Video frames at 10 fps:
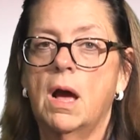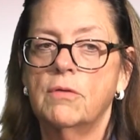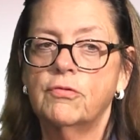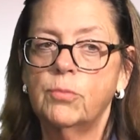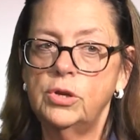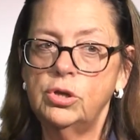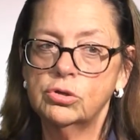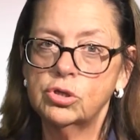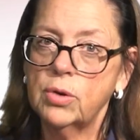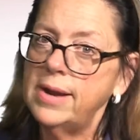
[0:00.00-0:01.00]
of when
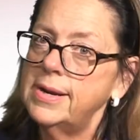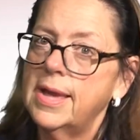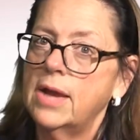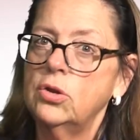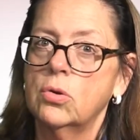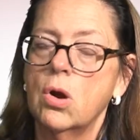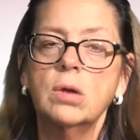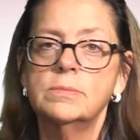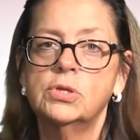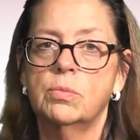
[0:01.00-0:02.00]
you're trying to get your
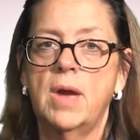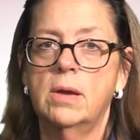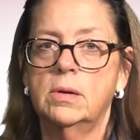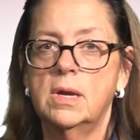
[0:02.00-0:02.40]
arms around